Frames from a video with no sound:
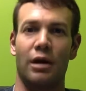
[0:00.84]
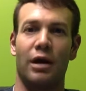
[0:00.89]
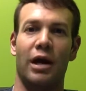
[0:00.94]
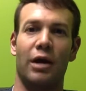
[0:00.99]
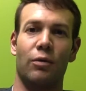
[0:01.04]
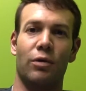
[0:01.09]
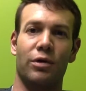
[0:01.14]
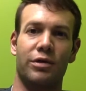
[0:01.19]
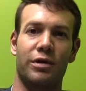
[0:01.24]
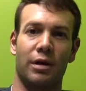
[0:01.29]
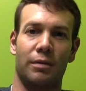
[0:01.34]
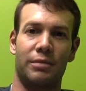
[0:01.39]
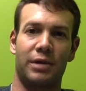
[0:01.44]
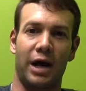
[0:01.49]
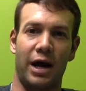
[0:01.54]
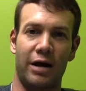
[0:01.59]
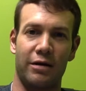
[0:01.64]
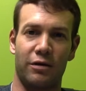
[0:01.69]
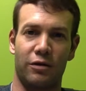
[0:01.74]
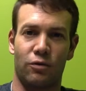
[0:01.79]
Hey, what's up,
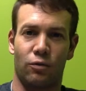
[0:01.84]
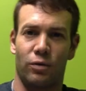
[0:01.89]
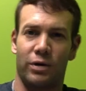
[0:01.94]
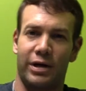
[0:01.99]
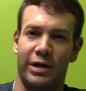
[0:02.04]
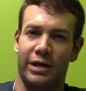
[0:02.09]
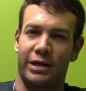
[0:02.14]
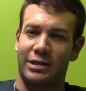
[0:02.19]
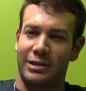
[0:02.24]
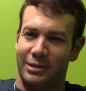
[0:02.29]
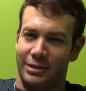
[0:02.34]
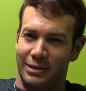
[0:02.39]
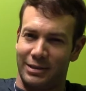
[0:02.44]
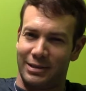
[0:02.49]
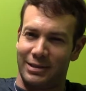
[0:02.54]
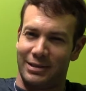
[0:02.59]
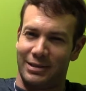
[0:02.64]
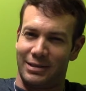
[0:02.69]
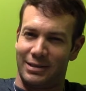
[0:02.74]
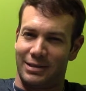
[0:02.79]
guys? It's Wittig
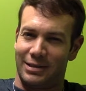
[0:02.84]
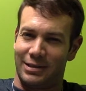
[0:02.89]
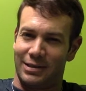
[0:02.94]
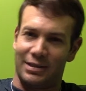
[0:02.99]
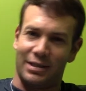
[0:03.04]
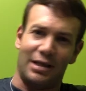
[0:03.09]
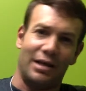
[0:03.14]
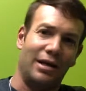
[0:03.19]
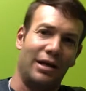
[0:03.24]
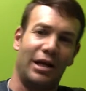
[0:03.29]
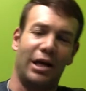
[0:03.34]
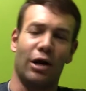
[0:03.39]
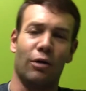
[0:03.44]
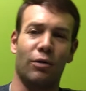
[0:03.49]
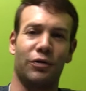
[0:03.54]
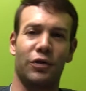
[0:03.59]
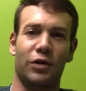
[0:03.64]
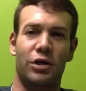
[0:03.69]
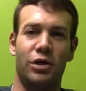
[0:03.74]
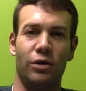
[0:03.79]
here
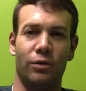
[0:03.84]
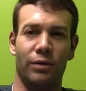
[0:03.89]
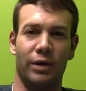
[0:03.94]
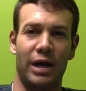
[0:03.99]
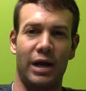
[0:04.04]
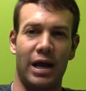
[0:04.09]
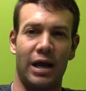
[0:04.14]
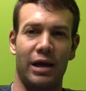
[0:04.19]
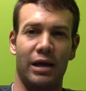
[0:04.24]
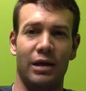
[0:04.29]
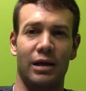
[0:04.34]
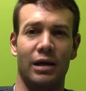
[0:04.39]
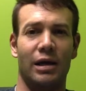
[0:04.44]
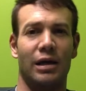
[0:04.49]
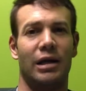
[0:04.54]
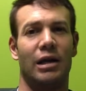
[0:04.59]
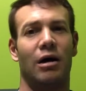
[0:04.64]
with the Q&A.